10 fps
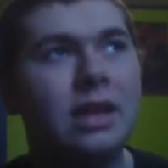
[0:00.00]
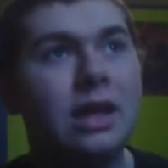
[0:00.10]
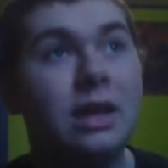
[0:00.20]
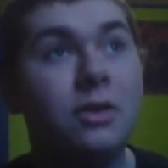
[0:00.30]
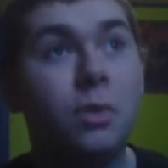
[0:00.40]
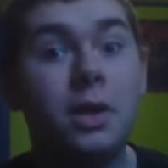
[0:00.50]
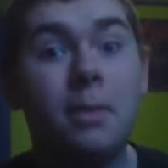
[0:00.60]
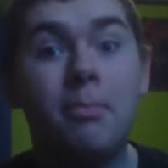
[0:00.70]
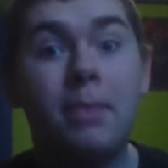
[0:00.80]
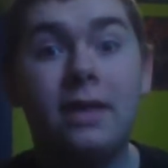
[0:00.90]
one
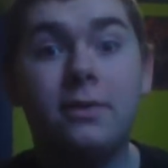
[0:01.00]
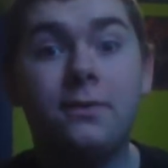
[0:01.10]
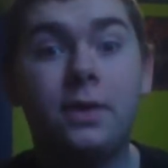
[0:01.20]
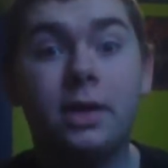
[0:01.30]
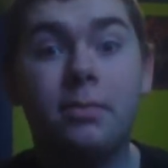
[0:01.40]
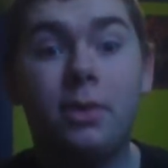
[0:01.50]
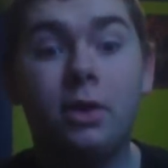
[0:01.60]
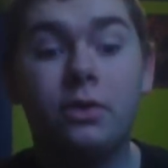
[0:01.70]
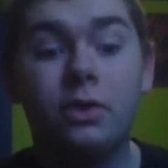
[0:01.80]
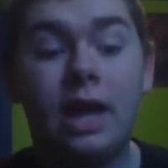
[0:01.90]
of the best fucking
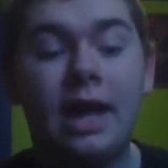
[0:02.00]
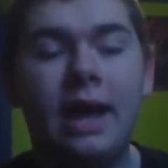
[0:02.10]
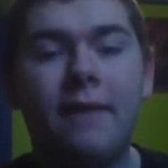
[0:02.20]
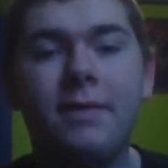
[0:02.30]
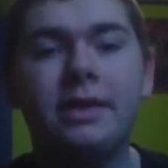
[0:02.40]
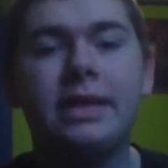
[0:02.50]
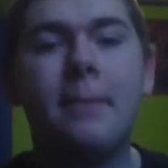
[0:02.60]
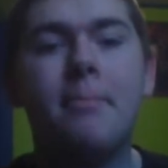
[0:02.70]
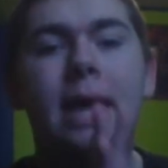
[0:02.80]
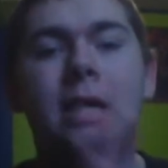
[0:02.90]
parts of. I feel like
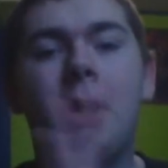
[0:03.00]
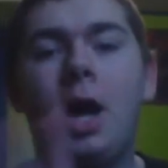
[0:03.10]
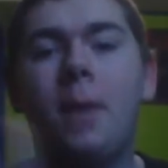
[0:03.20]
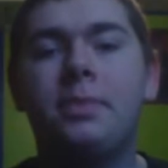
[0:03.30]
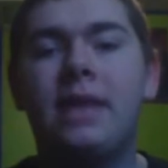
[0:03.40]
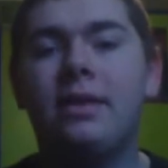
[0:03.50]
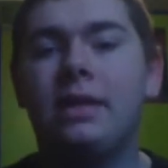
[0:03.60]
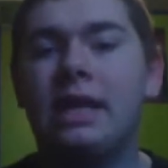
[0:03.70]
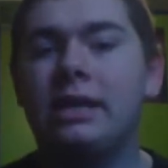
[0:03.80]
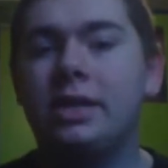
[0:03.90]
that made up
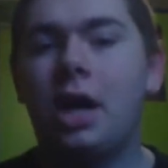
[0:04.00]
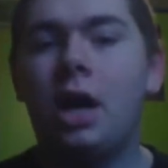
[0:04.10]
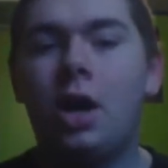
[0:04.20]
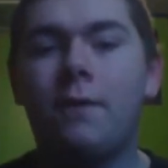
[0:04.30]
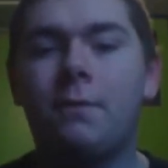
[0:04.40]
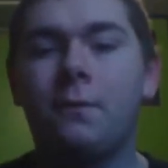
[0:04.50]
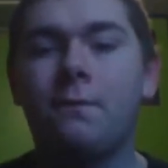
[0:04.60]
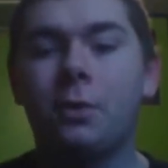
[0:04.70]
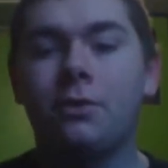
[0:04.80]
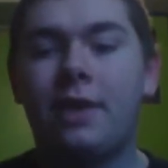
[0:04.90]
that god awful
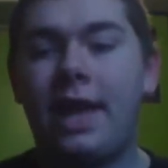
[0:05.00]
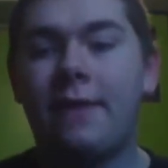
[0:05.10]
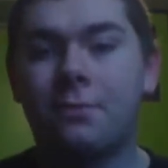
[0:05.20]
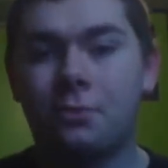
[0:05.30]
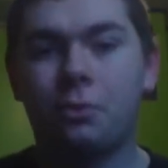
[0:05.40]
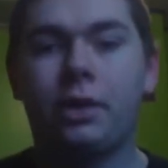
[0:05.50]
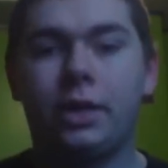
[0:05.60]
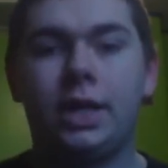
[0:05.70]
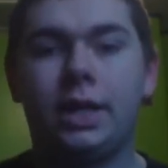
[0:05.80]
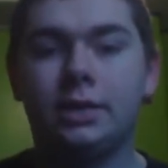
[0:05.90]
first half
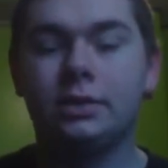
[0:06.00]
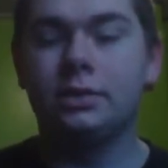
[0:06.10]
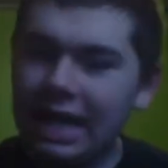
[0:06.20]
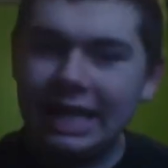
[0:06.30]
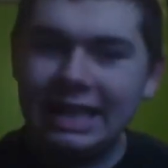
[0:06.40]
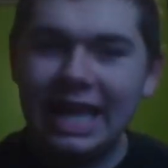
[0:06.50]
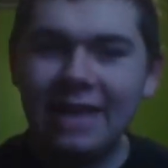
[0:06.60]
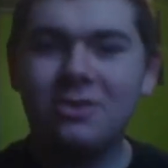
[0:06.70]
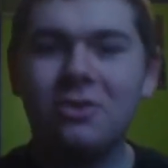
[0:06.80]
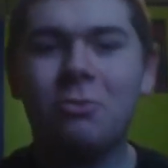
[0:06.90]
storyline. And
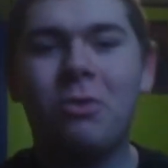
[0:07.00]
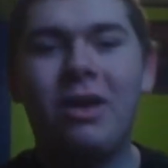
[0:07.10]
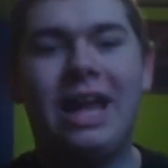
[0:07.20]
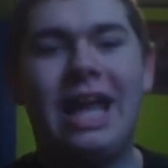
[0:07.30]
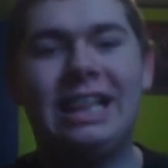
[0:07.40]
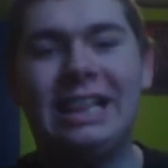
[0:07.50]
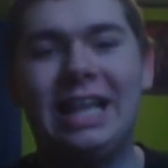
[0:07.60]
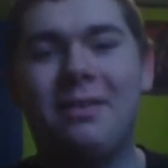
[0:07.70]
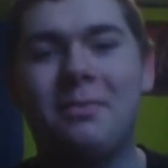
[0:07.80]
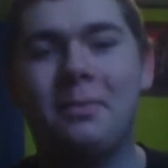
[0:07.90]
that's just what I
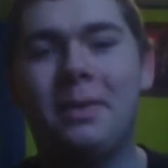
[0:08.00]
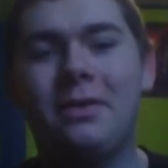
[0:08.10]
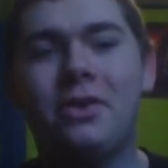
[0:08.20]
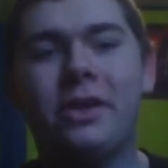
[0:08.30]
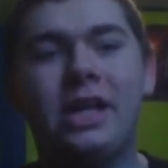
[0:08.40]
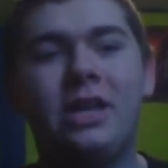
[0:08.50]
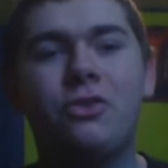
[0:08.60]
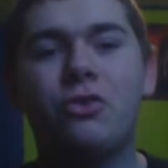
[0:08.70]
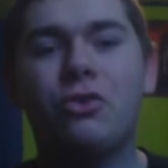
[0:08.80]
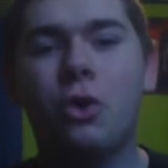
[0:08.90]
love about Panty and Stockin'. It's
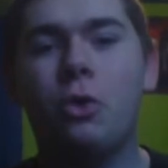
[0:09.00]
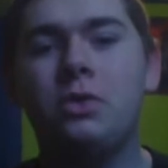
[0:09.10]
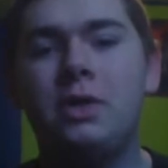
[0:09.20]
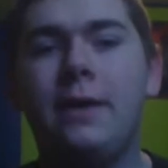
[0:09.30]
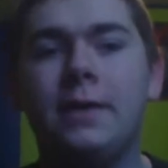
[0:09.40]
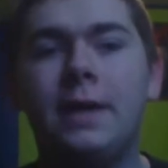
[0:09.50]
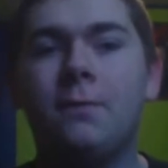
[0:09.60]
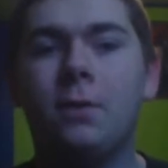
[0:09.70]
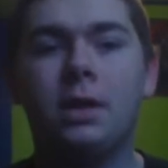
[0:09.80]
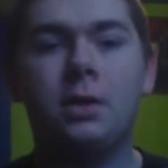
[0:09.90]
so
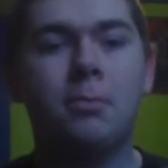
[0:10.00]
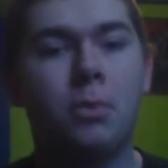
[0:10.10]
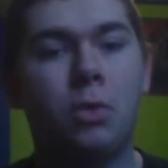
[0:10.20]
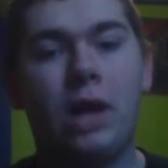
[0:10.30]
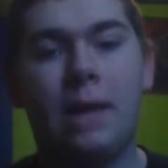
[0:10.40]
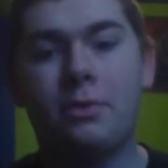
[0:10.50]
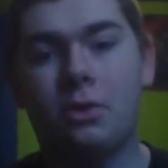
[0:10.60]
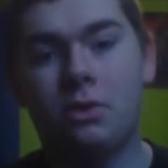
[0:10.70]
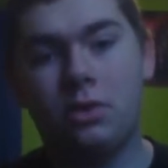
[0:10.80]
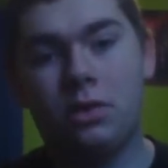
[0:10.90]
different the more
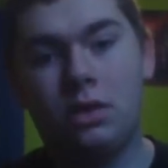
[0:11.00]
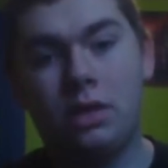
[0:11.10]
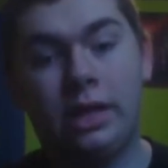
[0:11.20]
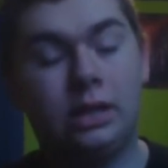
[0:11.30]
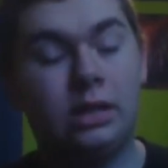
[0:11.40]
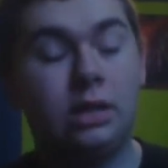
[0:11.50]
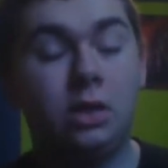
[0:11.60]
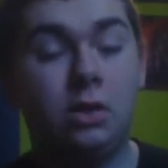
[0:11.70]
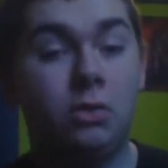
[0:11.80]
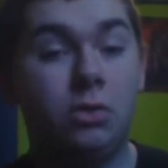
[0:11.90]
episodes, like,
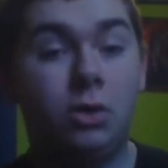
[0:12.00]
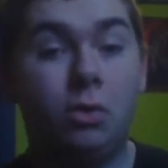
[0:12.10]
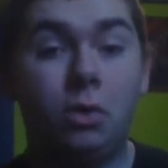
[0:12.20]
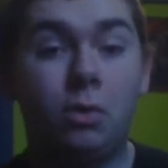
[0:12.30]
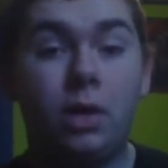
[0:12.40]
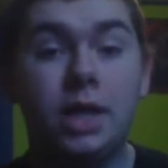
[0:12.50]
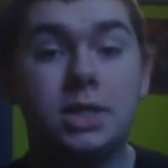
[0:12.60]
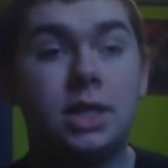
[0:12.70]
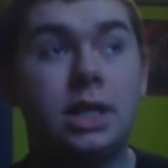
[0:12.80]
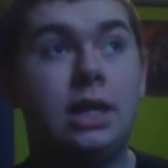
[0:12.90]
you know, you're
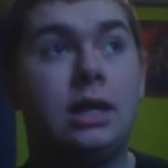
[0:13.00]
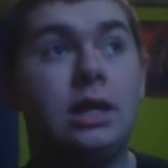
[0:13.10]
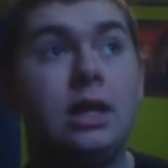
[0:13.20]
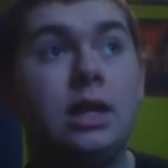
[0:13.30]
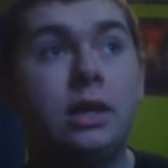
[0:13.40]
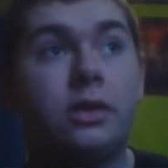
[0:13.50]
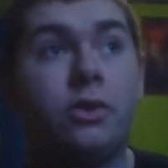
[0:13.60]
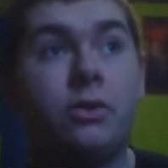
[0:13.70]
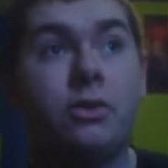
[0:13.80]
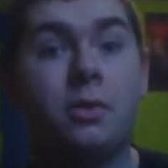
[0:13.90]
watching it. And
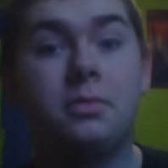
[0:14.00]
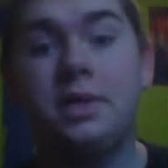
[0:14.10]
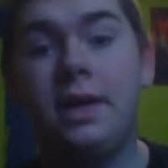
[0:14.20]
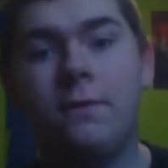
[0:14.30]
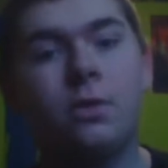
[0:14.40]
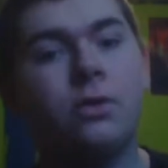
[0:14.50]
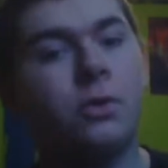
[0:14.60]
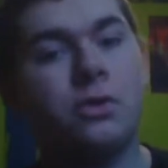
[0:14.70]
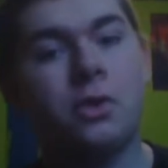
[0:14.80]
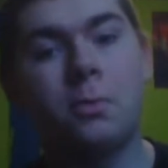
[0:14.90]
There's always something different. There's
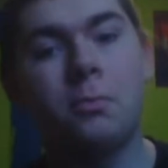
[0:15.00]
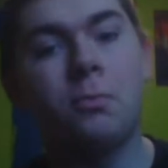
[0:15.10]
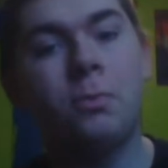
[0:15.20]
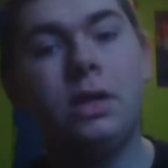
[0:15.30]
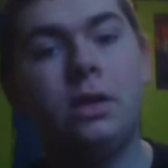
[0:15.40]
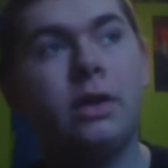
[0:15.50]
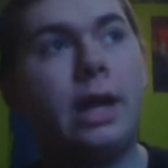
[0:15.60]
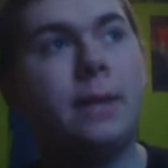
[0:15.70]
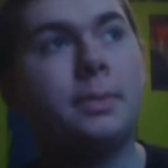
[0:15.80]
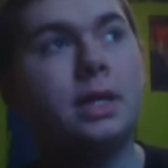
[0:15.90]
always something weird
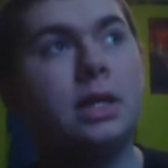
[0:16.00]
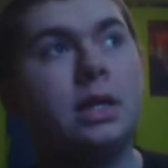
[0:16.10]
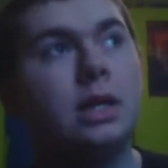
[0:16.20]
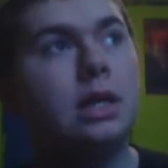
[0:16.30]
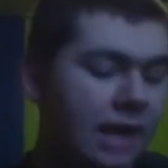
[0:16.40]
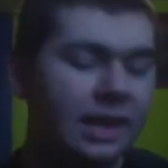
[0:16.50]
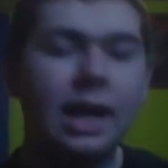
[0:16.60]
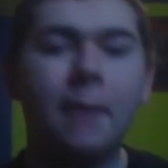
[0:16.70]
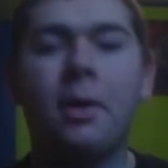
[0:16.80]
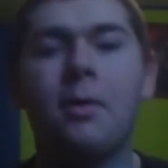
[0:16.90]
happening. I think
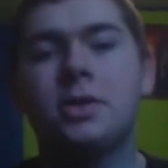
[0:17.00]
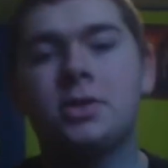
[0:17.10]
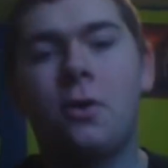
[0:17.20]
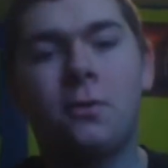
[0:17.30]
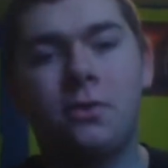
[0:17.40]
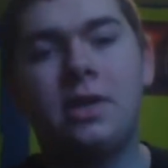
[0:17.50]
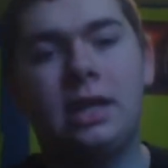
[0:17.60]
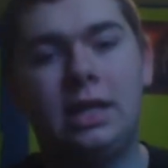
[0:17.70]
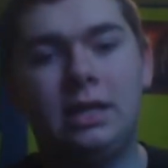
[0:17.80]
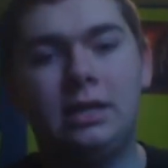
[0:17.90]
I pretty much
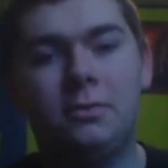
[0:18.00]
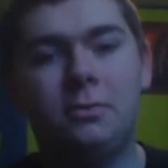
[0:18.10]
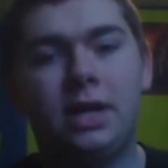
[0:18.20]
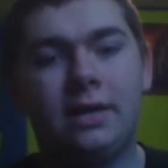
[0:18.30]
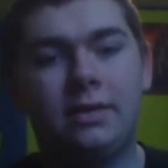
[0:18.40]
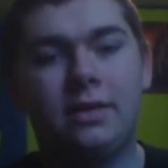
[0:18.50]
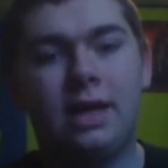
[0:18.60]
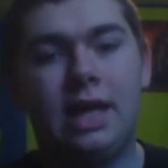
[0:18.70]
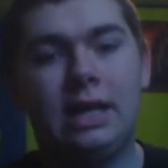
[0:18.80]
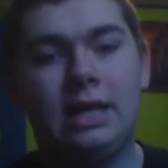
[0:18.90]
overstated what I
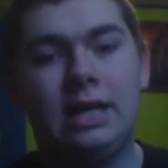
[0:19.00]
said.